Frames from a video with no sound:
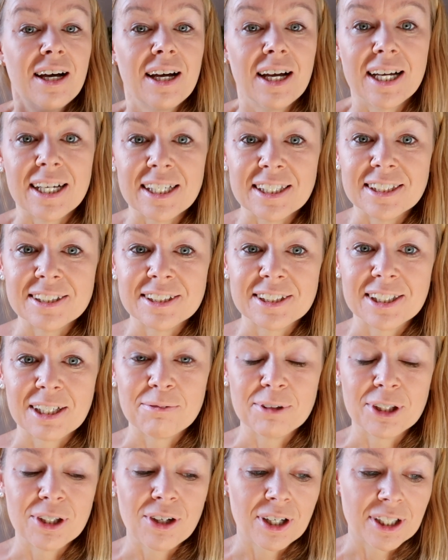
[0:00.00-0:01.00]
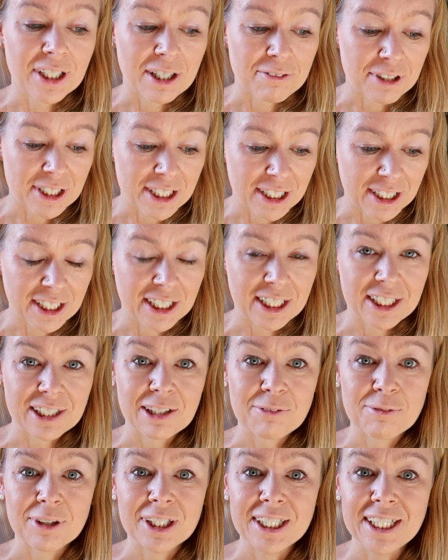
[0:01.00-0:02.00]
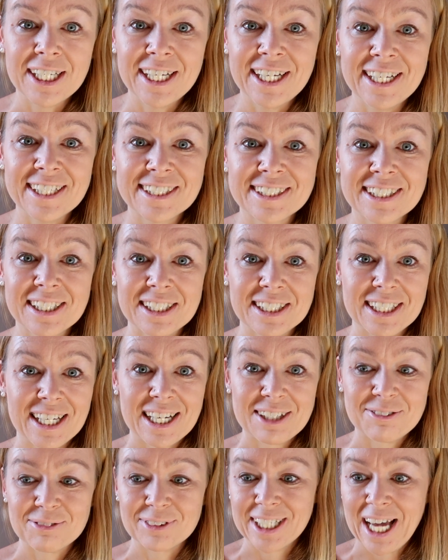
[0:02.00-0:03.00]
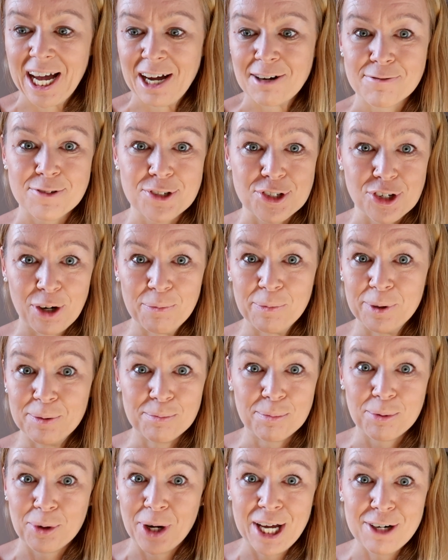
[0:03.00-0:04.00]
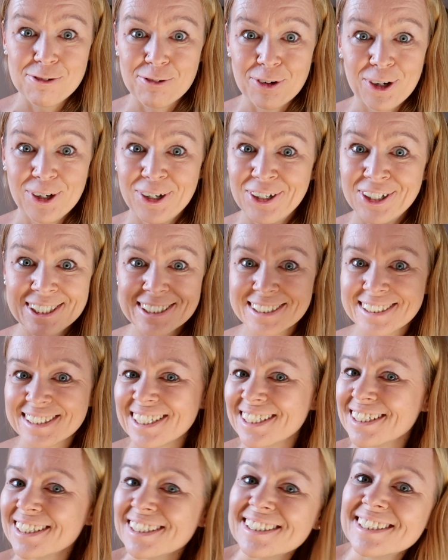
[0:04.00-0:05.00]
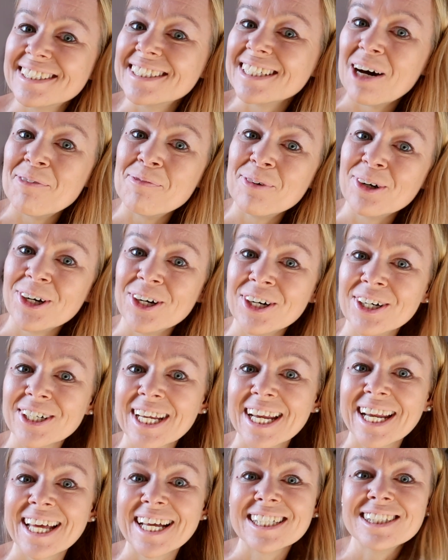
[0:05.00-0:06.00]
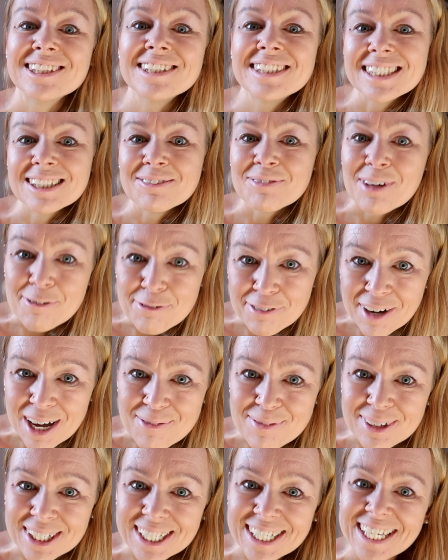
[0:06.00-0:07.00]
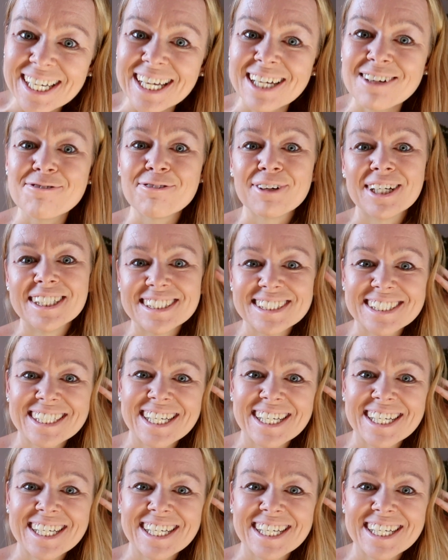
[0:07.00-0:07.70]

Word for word: And we got everything here that we need, that we have German bread rolls, that it's summer, that I get to see my family and friends